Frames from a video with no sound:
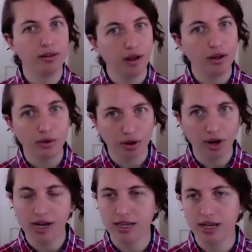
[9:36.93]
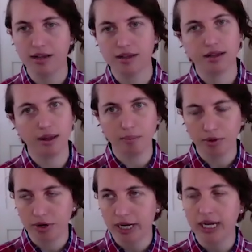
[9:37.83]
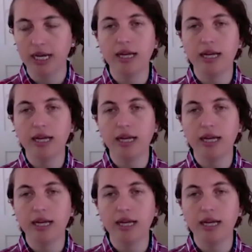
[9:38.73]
a learner has said is exemplary.